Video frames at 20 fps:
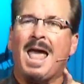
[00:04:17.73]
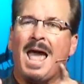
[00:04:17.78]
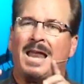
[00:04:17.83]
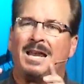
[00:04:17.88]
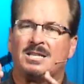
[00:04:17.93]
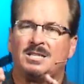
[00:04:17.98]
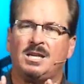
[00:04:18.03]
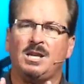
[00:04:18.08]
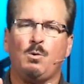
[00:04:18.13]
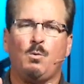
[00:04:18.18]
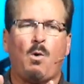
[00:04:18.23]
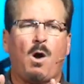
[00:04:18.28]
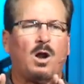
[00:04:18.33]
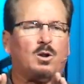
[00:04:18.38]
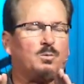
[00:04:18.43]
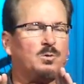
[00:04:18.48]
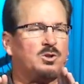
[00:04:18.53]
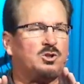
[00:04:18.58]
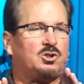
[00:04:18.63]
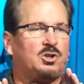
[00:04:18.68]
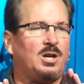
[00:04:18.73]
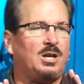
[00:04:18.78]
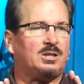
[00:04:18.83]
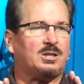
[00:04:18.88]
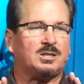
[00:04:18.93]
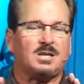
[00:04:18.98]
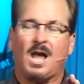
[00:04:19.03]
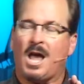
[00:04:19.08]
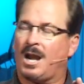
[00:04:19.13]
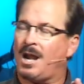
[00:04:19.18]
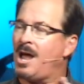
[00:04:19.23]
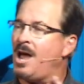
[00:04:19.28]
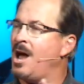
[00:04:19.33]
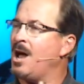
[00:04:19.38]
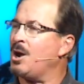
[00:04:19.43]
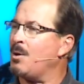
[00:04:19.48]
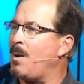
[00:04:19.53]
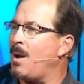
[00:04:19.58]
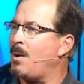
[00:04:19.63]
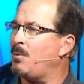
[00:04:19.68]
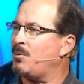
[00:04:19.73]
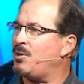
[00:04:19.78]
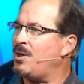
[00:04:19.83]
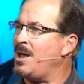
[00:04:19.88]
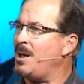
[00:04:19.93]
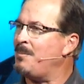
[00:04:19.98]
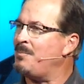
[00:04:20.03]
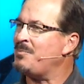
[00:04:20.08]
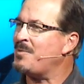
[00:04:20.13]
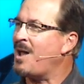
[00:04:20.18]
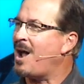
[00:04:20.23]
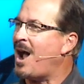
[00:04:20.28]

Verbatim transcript: And as he walked with Jesus and I hung around with him,